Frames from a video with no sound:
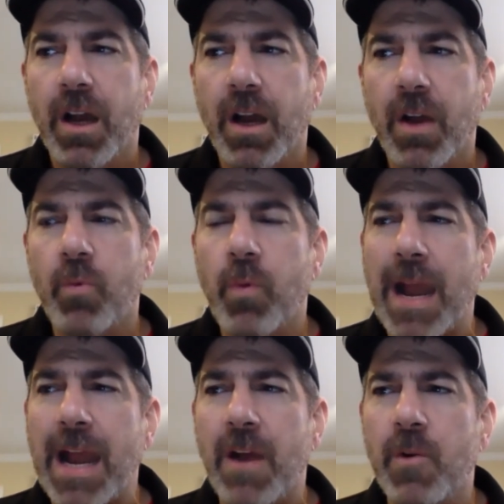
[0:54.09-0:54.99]

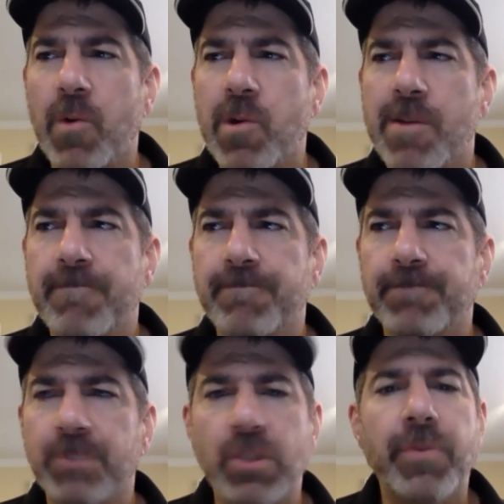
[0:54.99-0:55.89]
around
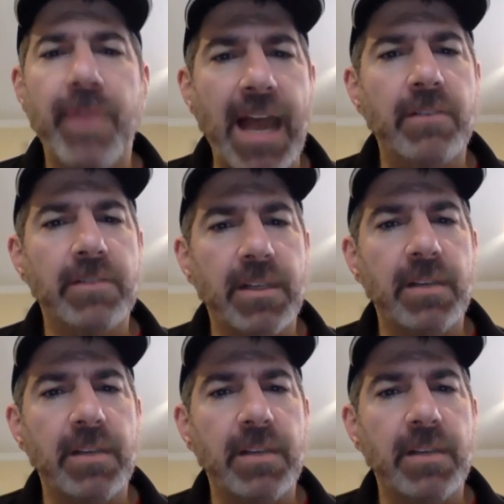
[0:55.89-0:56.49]
2000.